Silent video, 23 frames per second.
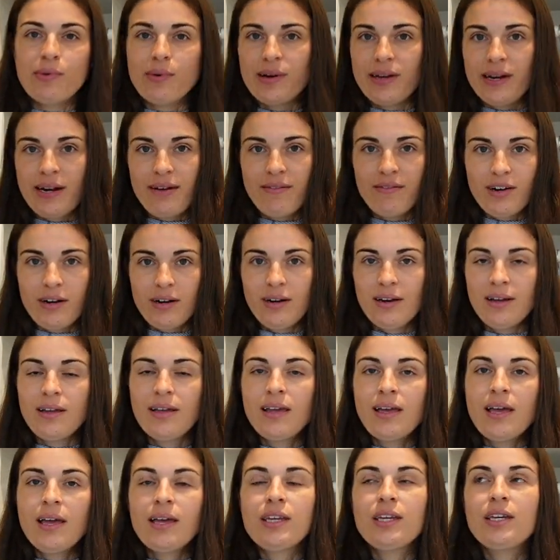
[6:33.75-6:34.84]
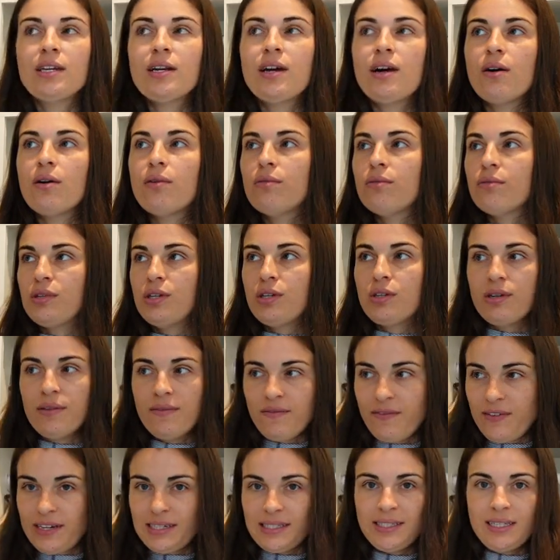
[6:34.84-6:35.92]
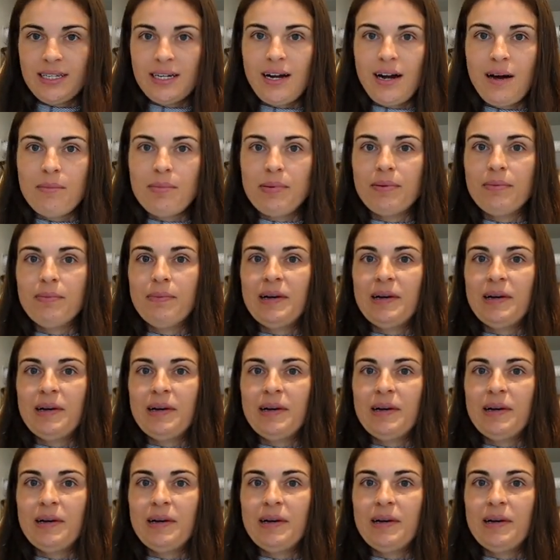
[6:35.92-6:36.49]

whatever you know, you can fix it up.